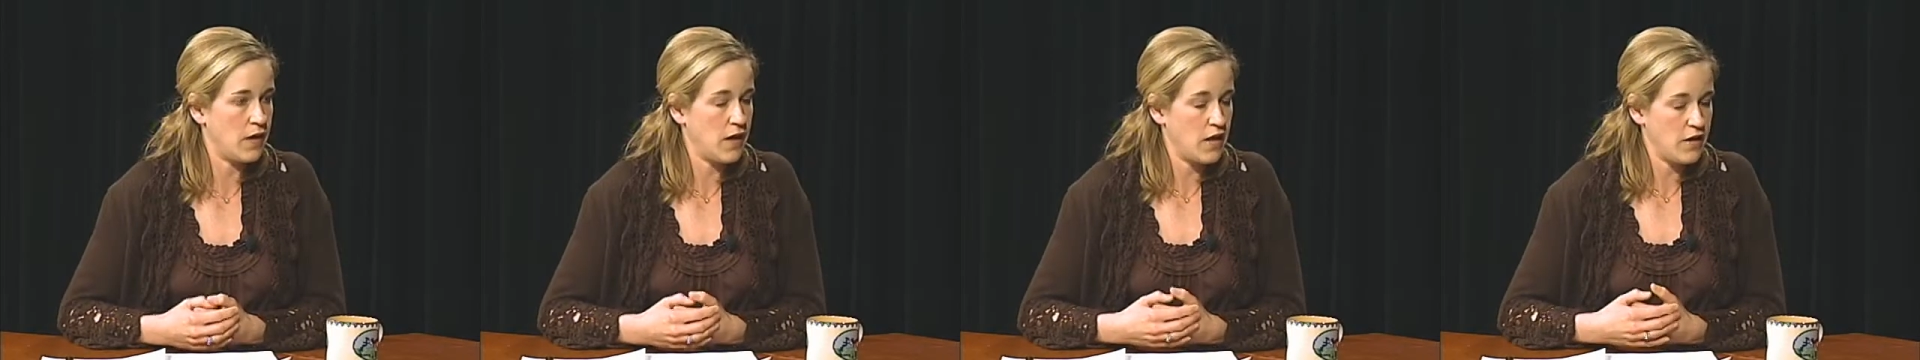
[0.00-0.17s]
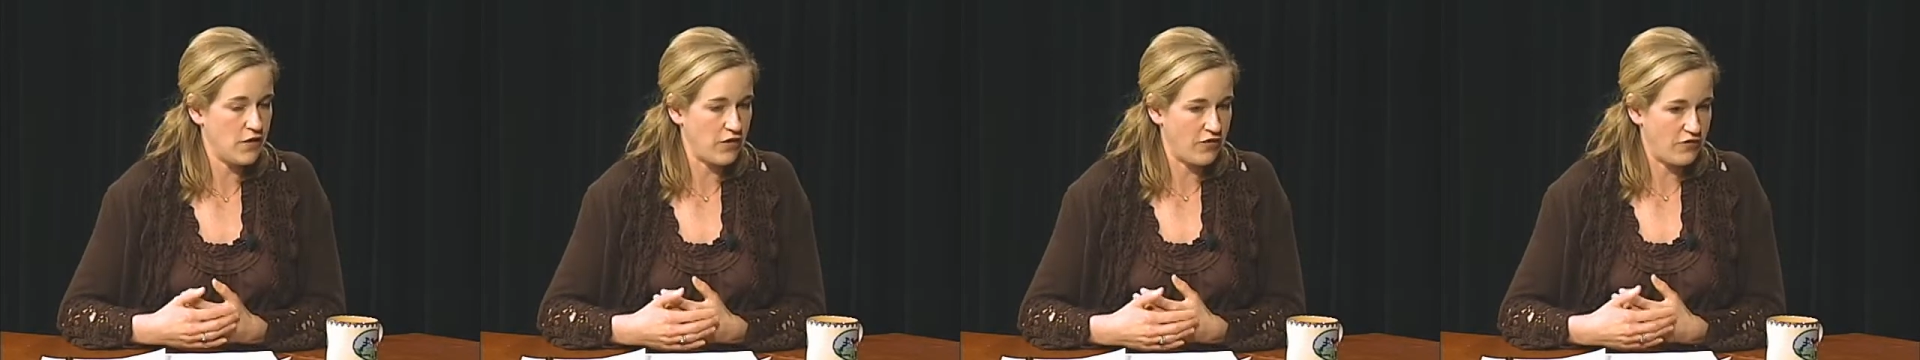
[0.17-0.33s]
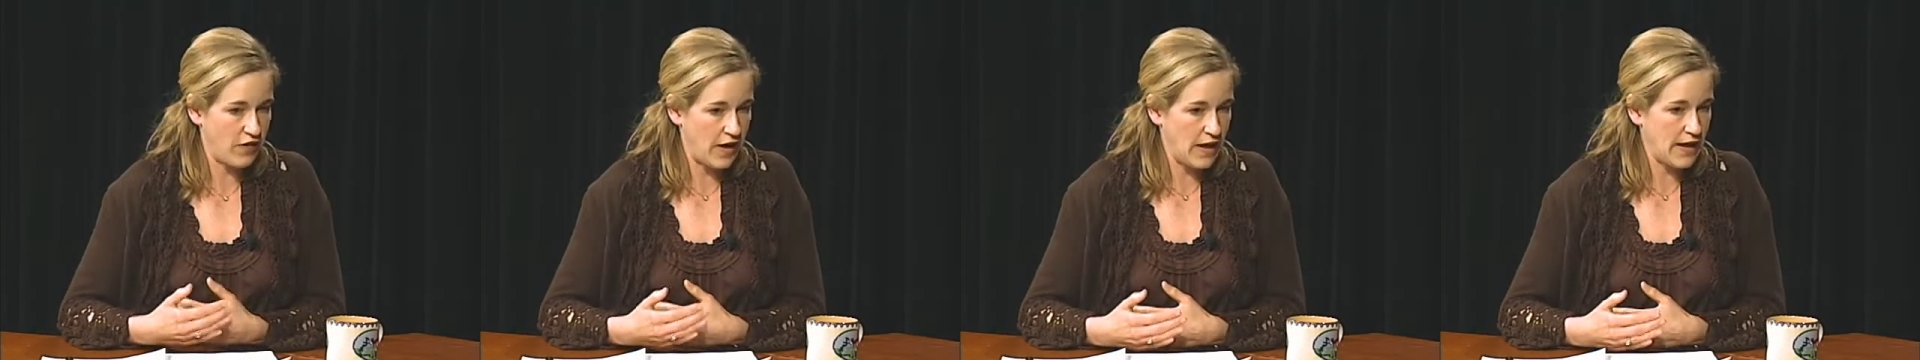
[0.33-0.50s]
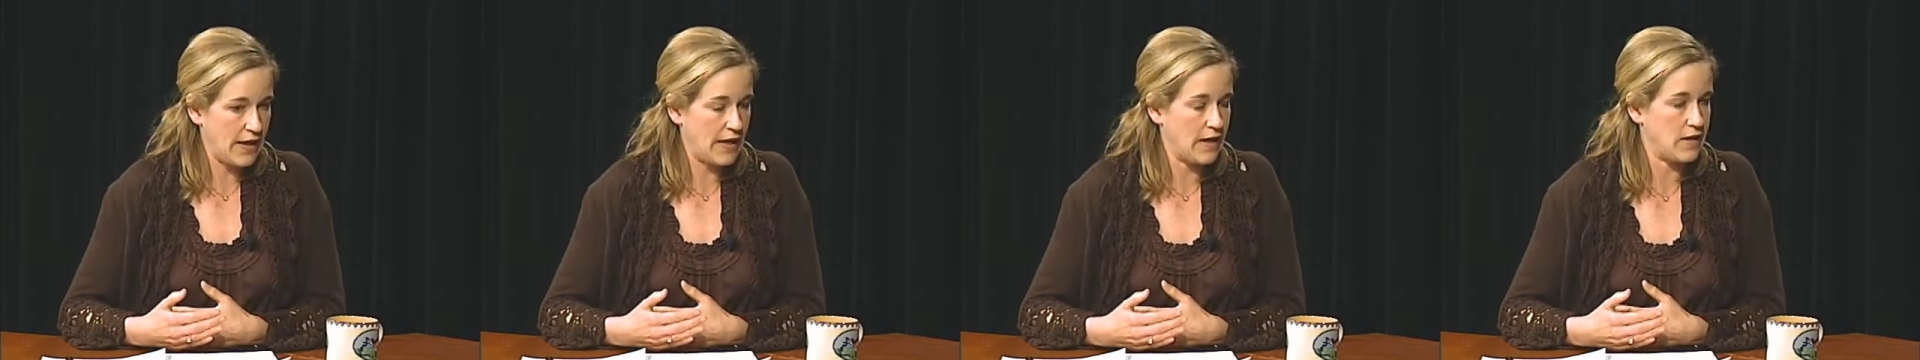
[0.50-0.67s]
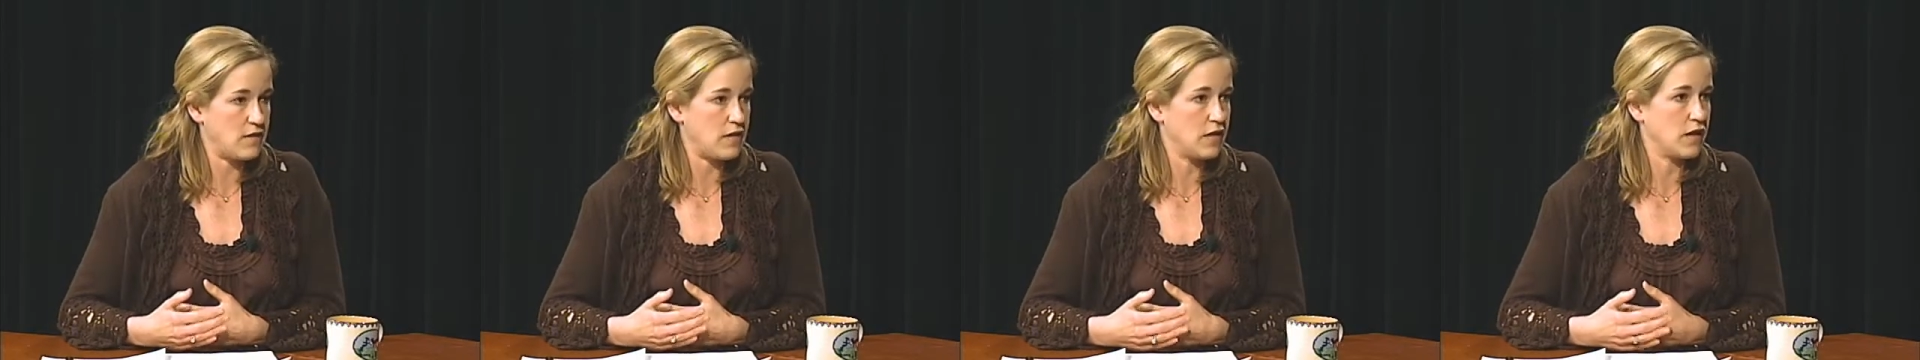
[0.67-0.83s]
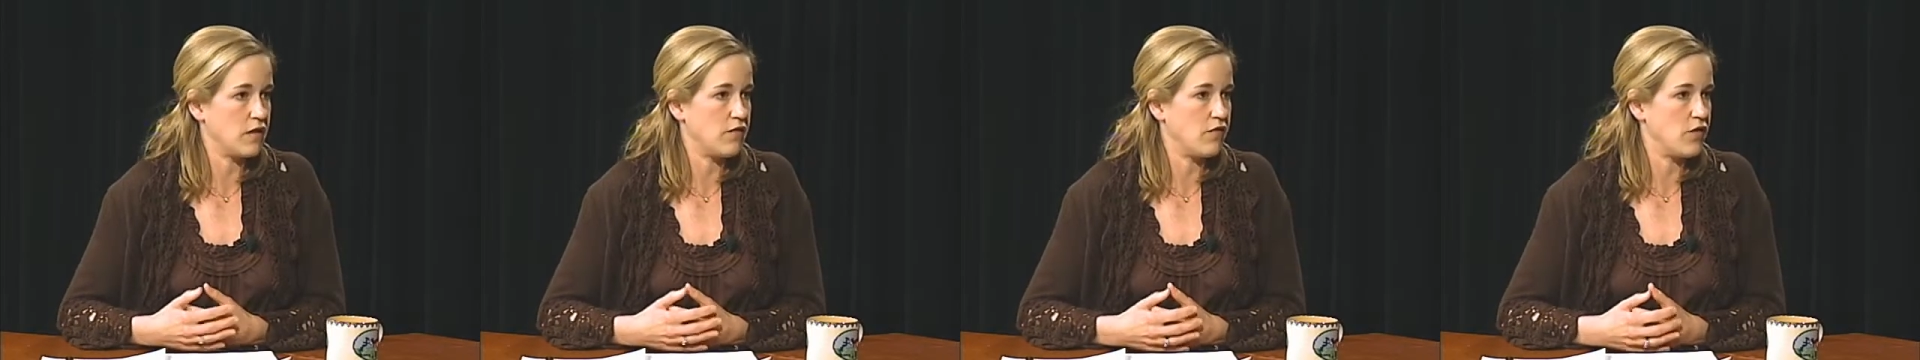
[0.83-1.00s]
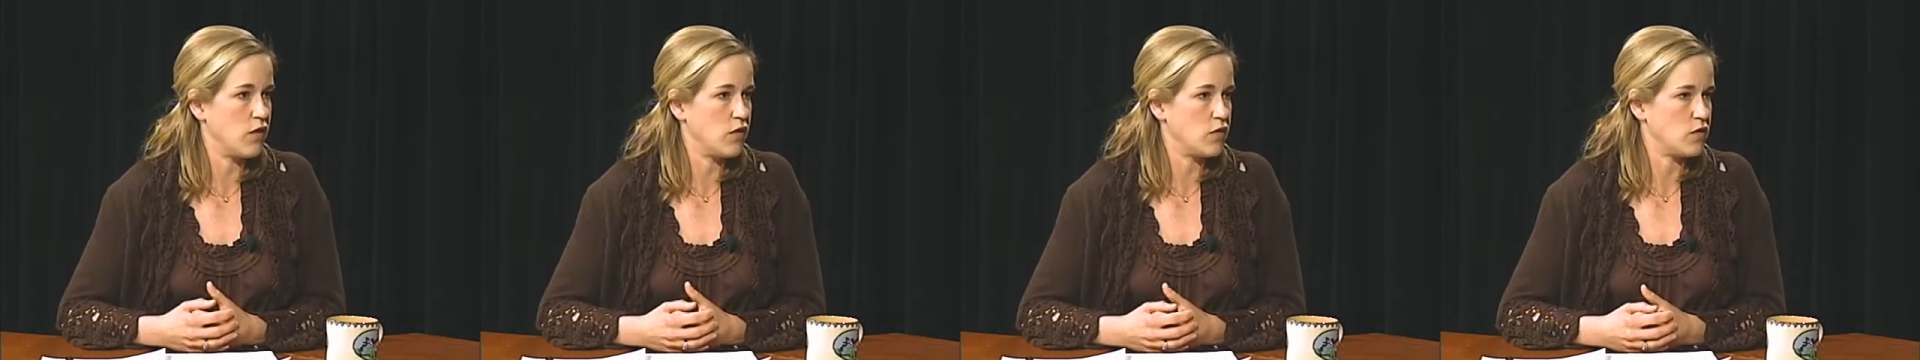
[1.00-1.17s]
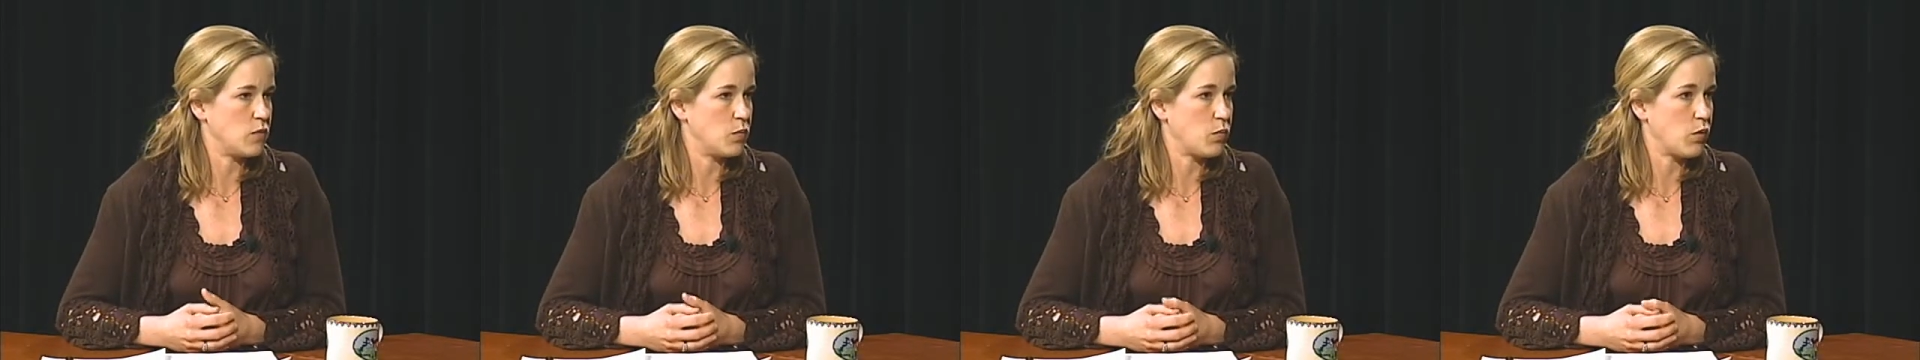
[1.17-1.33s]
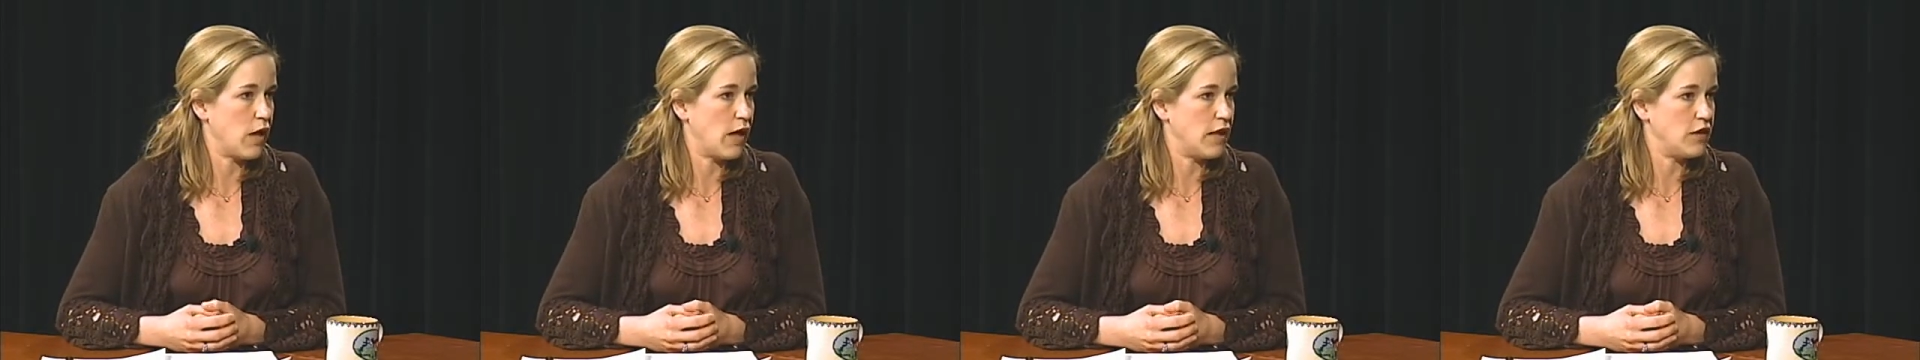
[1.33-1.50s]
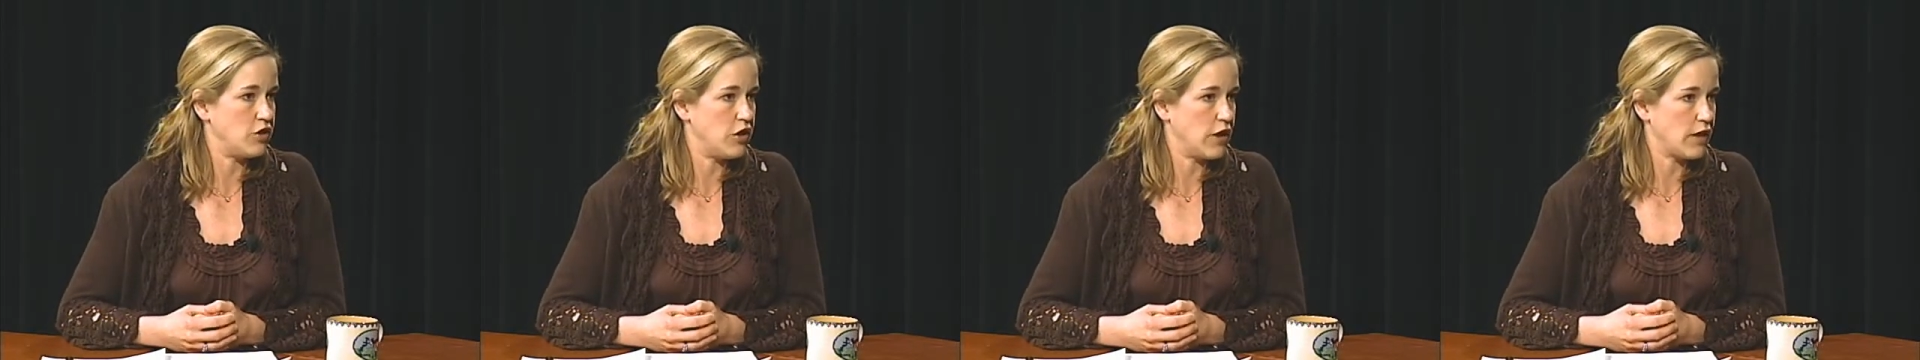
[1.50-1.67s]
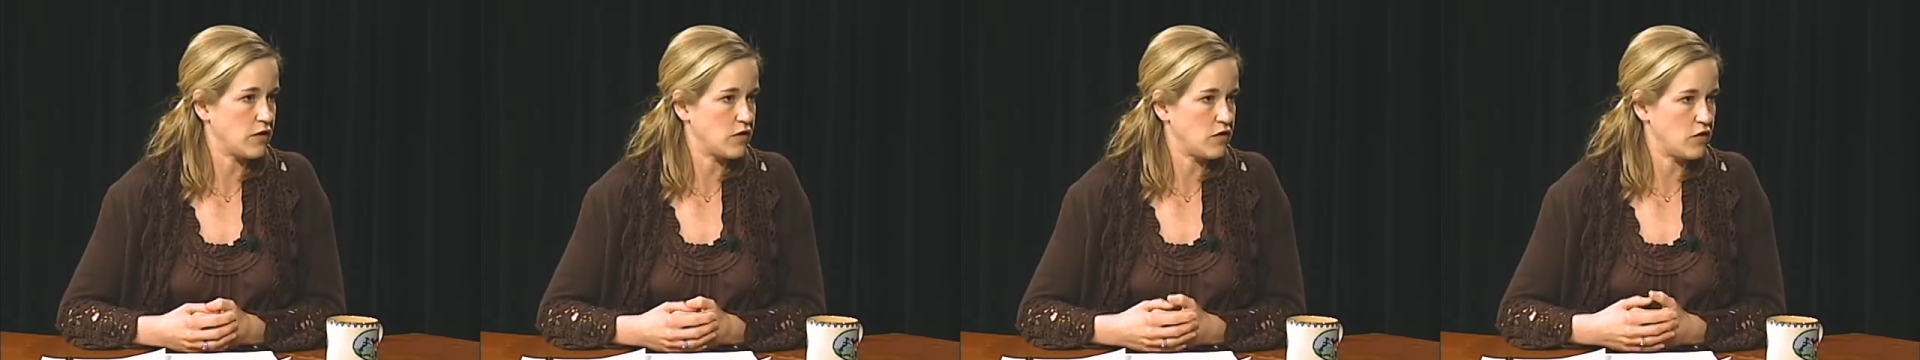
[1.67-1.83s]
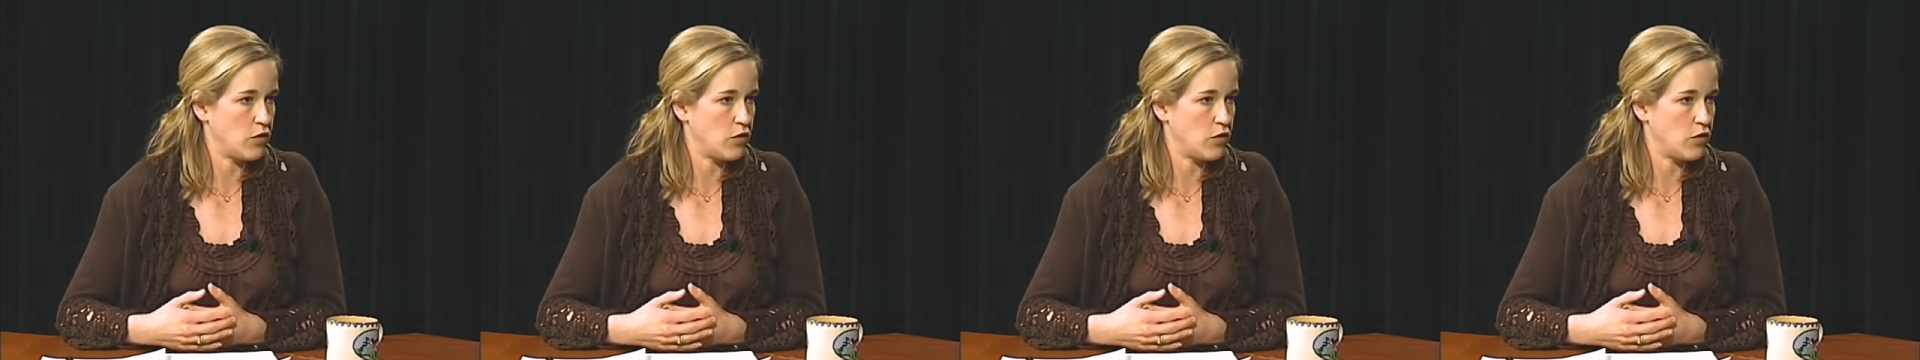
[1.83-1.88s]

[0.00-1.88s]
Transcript: the financing of those projects.